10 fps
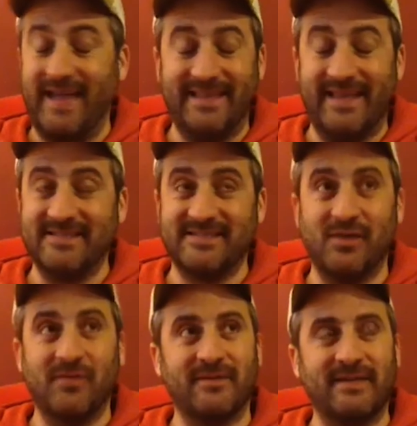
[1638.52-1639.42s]
is
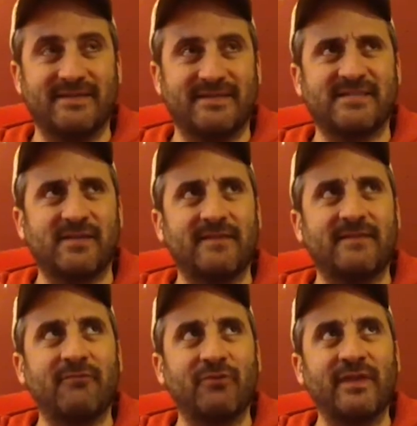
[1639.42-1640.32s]
so
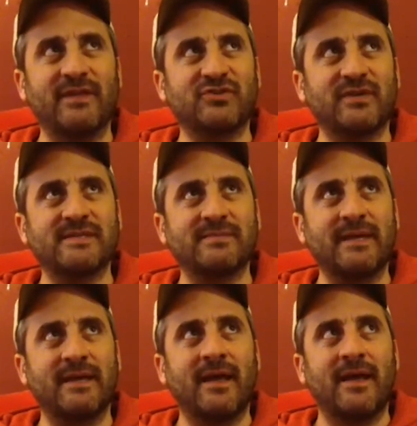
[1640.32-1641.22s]
that really intrigues
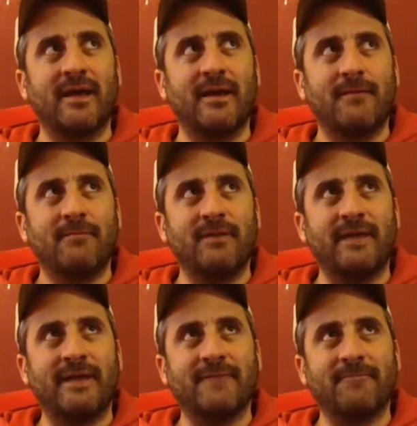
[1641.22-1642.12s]
me. But
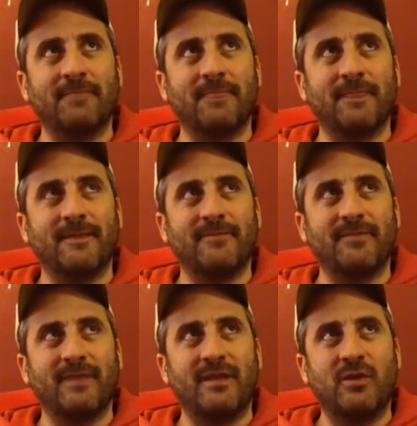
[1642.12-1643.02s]
like
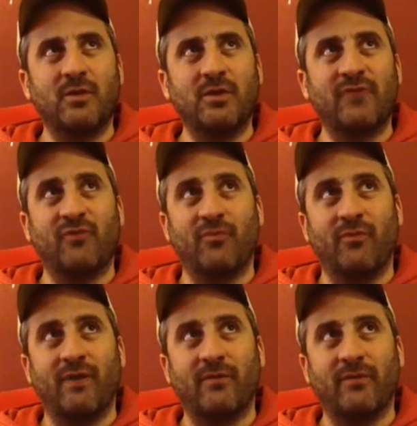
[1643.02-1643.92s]
when you get to a
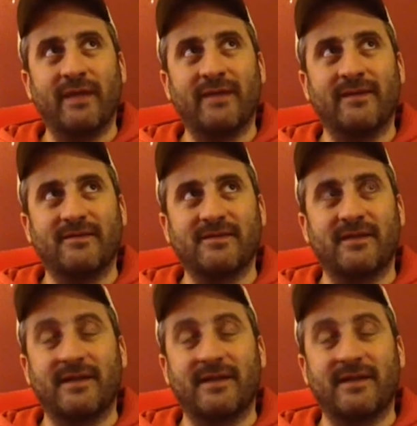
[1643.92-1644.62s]
point where like there's a lot of